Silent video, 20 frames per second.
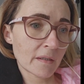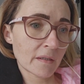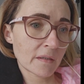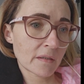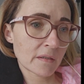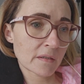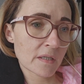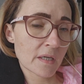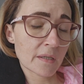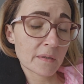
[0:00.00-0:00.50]

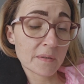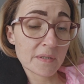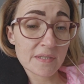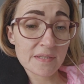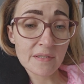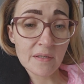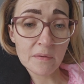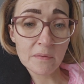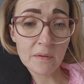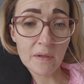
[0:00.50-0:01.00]
Anyway,
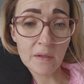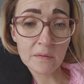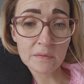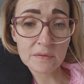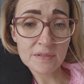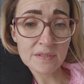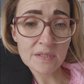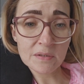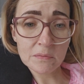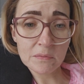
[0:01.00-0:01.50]
so I was
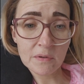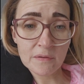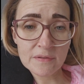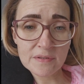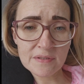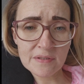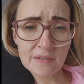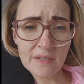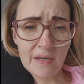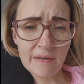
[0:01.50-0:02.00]
still obviously
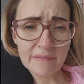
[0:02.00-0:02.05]
having